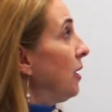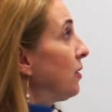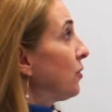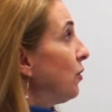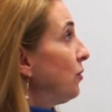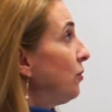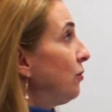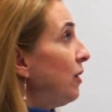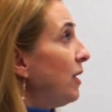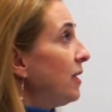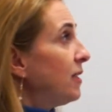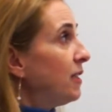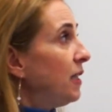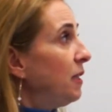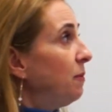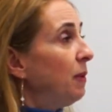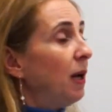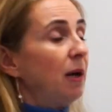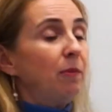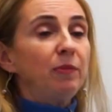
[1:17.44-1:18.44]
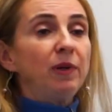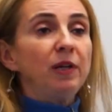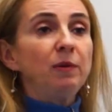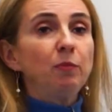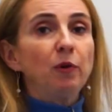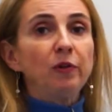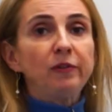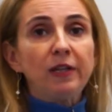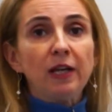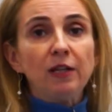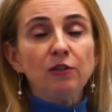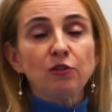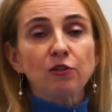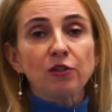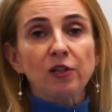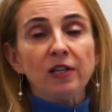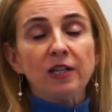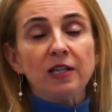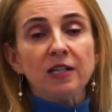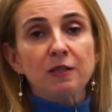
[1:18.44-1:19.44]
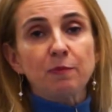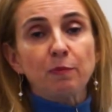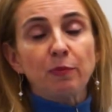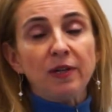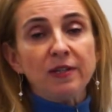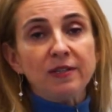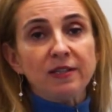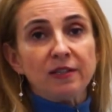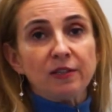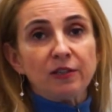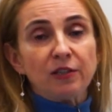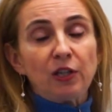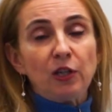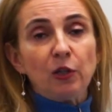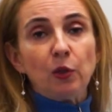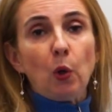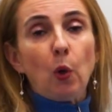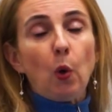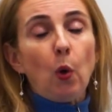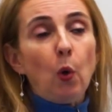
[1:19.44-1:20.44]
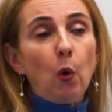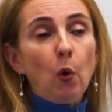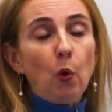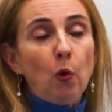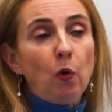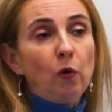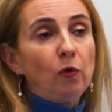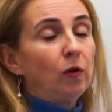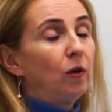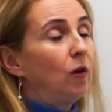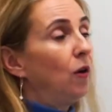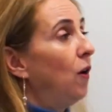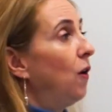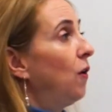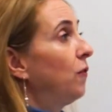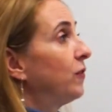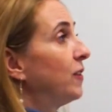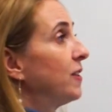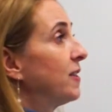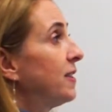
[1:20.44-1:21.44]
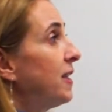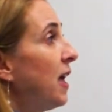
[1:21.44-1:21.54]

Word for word: So the resting membrane potential is present in all of the